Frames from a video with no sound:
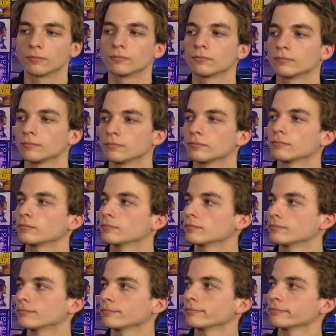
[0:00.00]

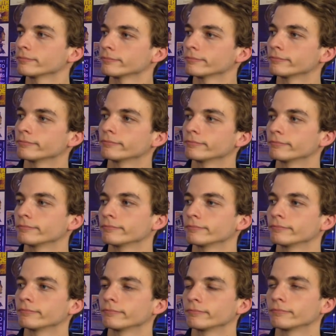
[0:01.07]

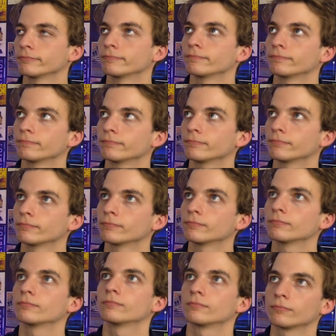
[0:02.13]

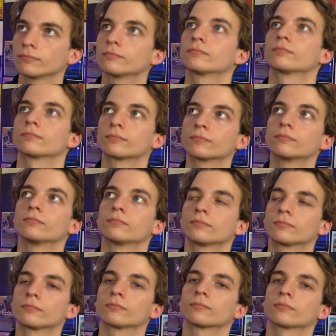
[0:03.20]

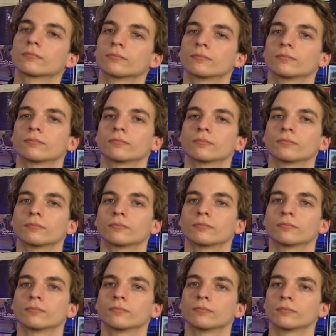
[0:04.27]

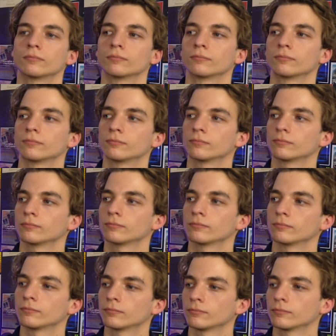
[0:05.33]

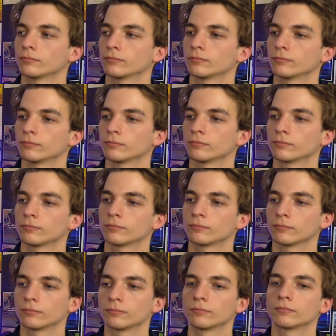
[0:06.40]

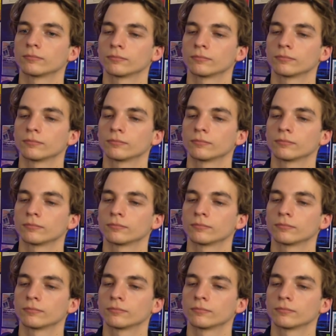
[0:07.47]
No words are spoken by the person on screen.